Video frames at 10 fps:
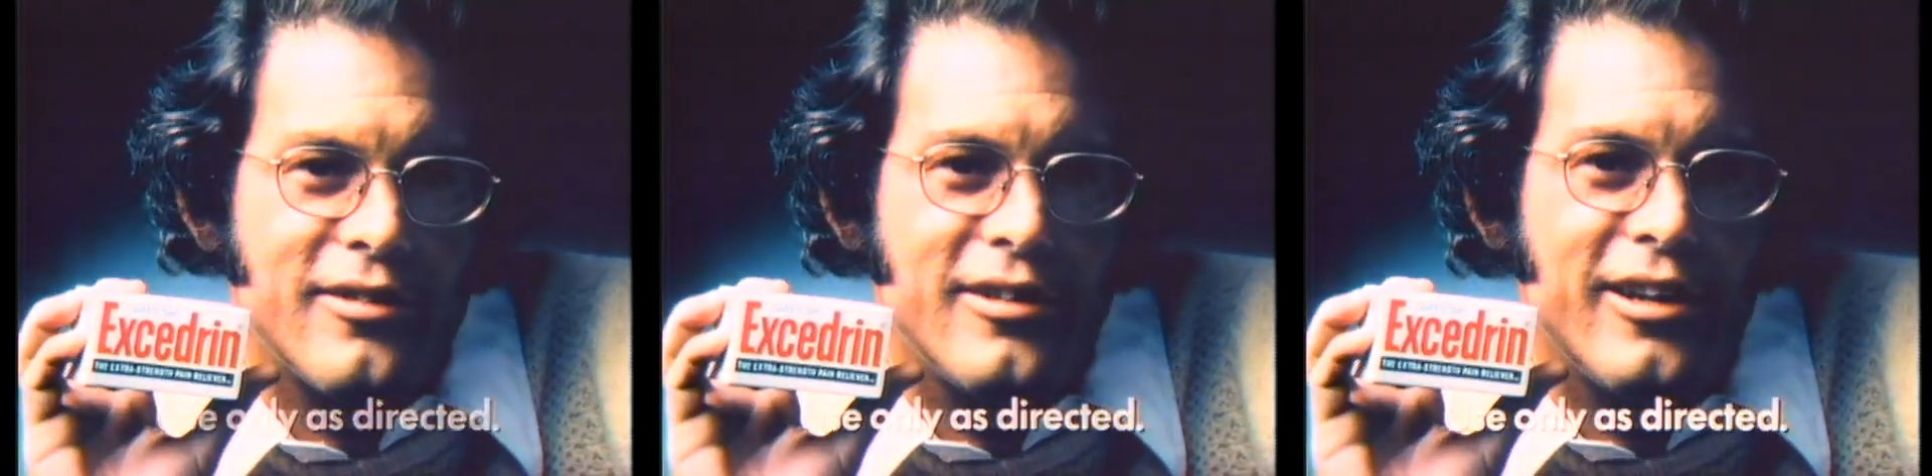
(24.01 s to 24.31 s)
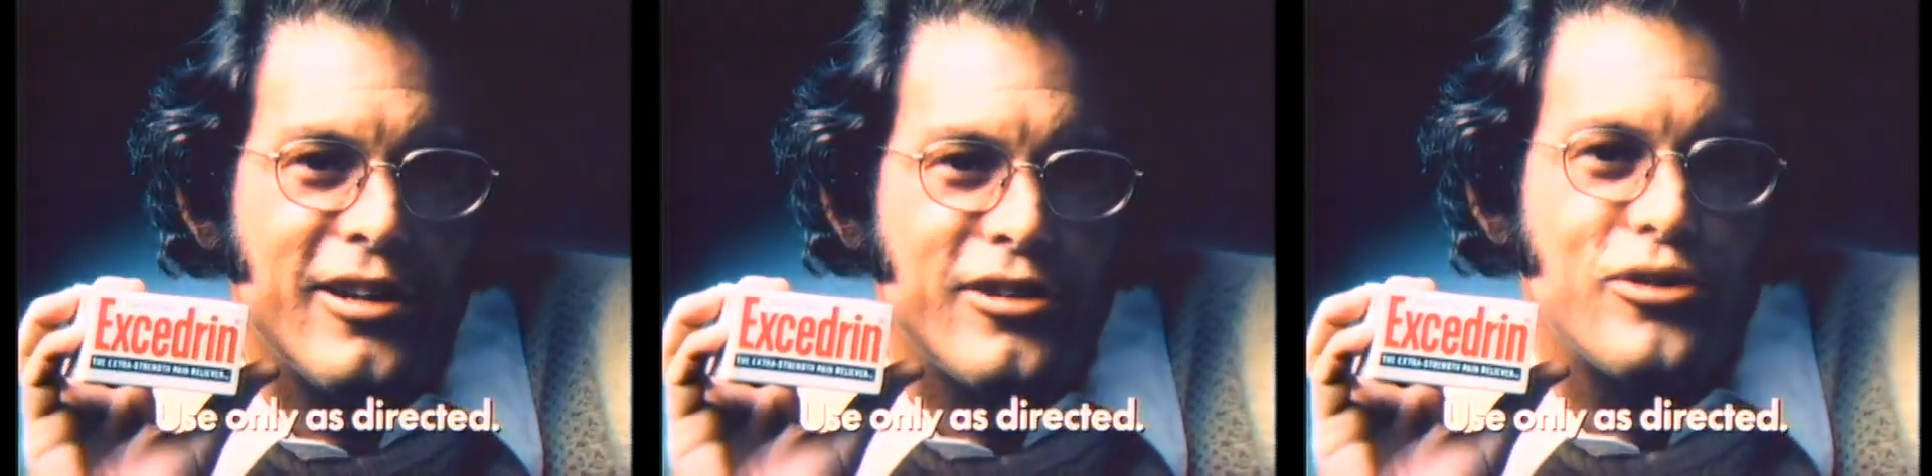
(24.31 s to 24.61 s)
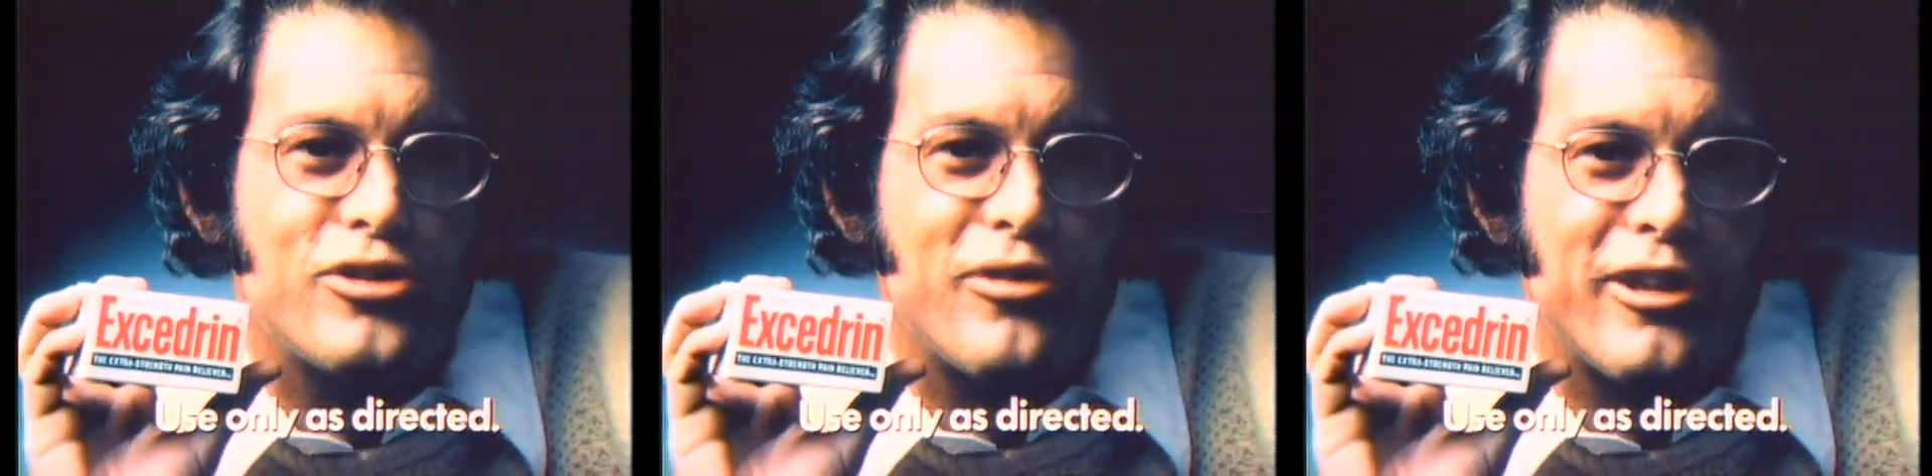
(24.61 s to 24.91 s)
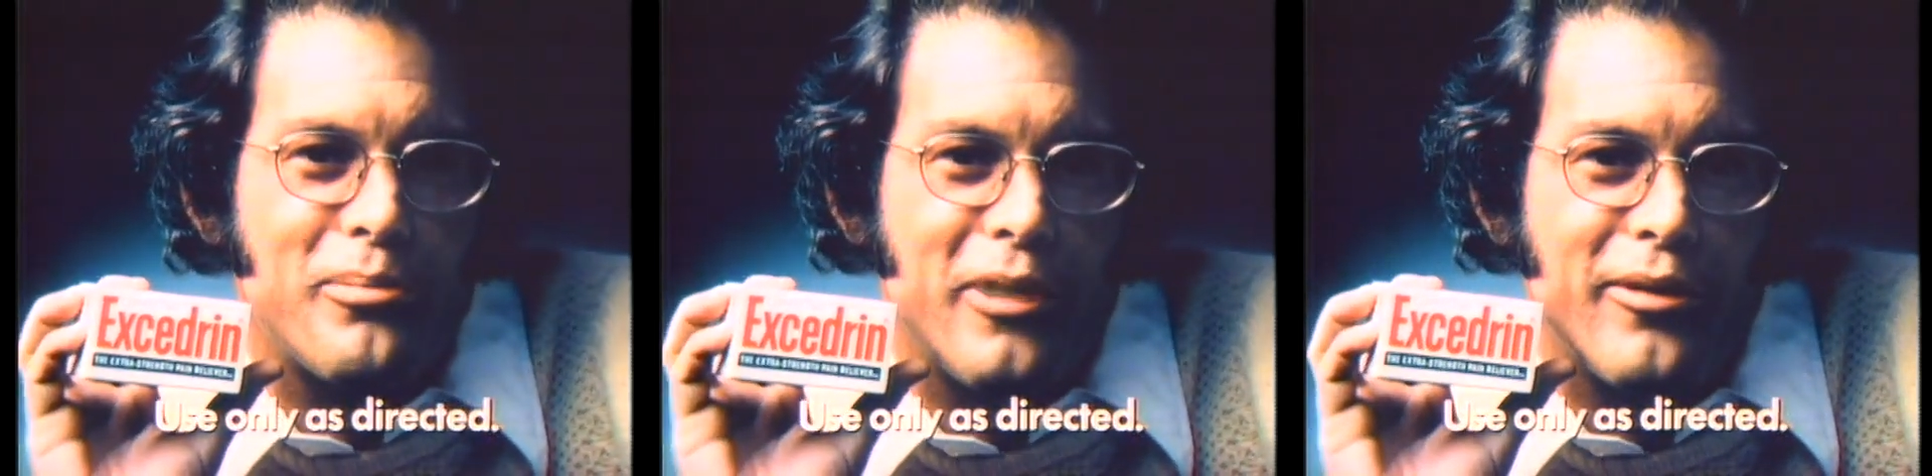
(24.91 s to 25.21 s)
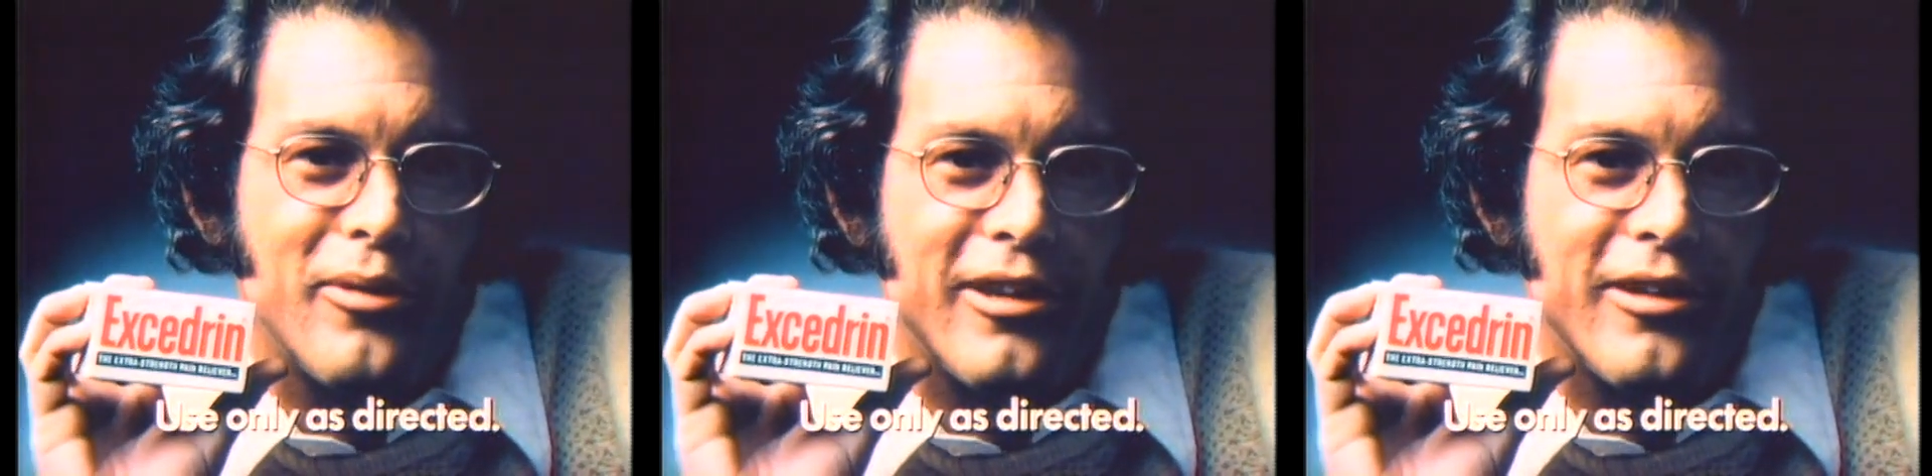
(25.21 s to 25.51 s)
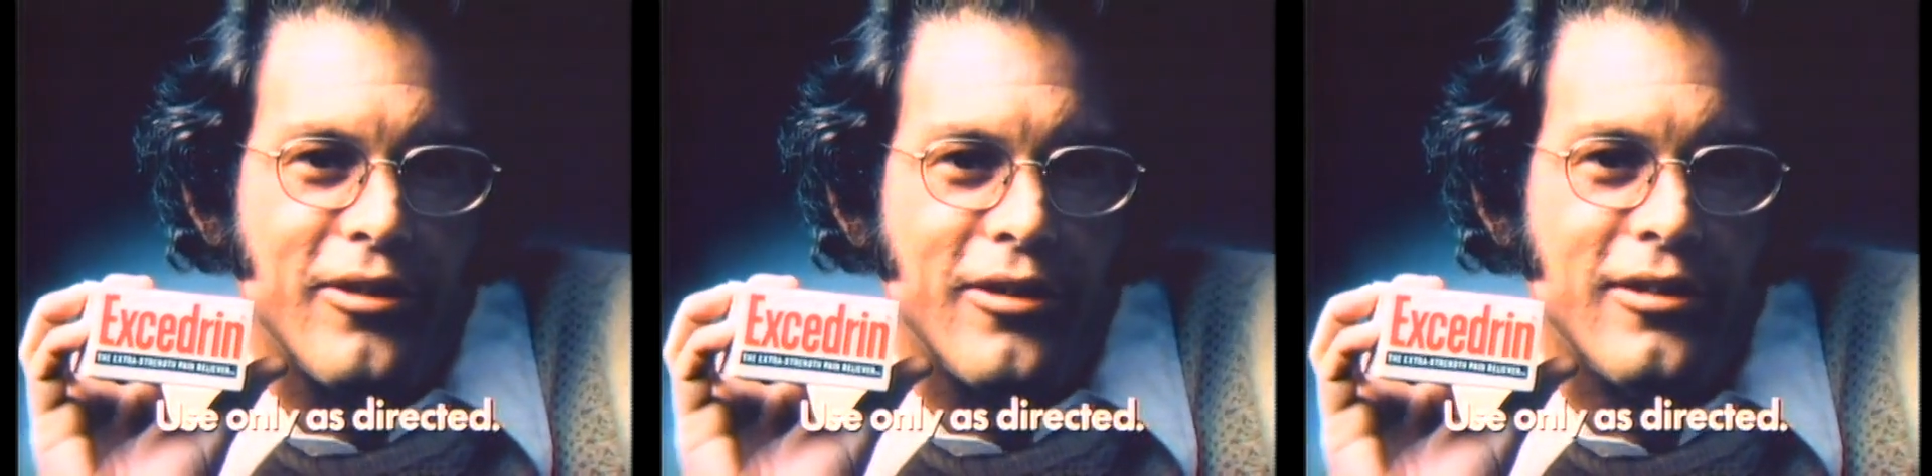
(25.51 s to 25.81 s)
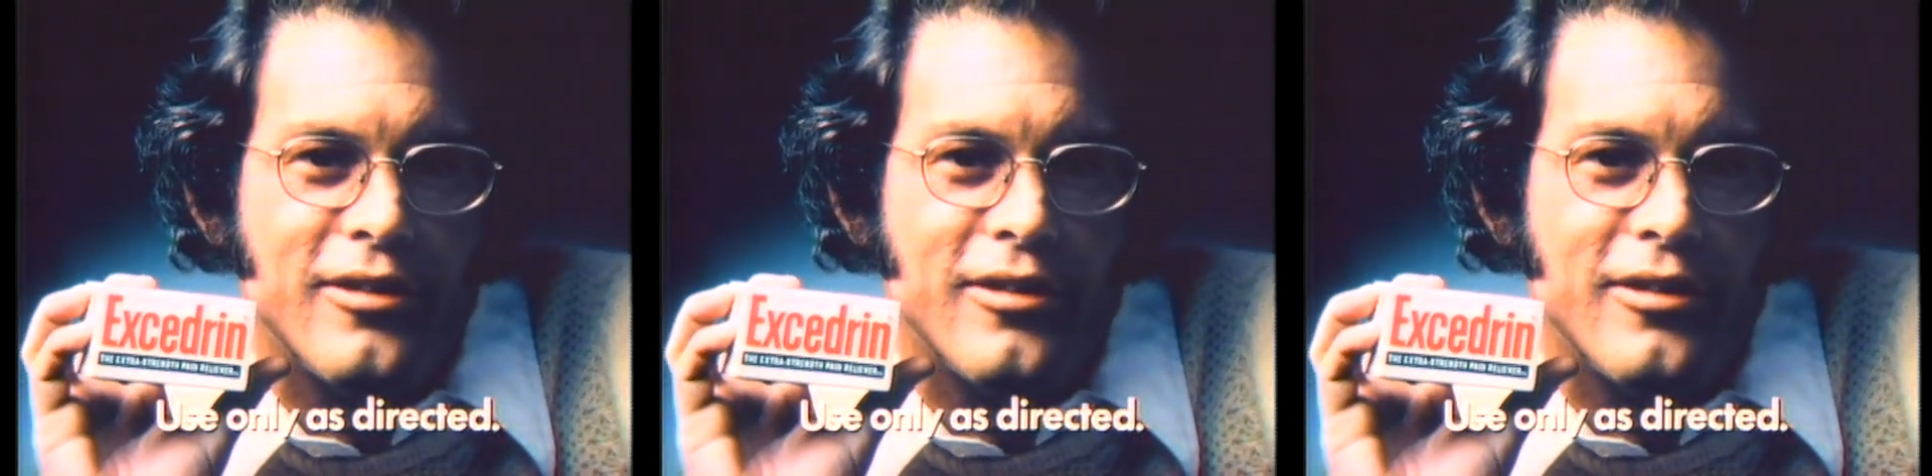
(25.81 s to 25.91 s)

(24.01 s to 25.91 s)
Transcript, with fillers: the extra strength pain reliever.